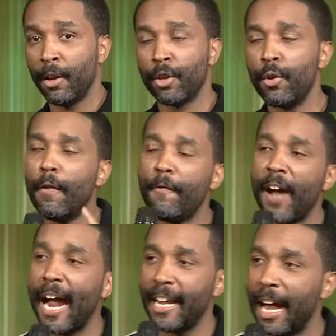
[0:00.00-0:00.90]
you'll
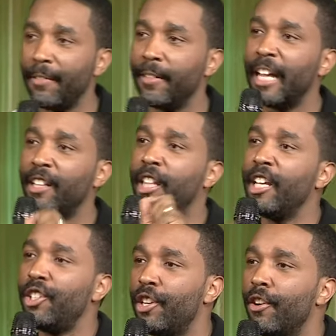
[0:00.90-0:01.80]
find out that
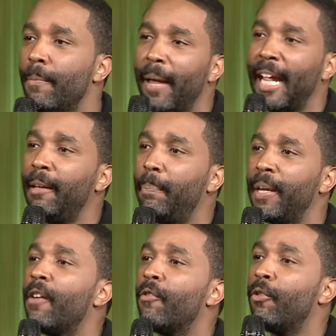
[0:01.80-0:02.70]
this year may be
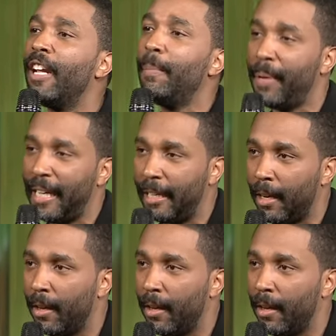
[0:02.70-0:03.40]
a repeat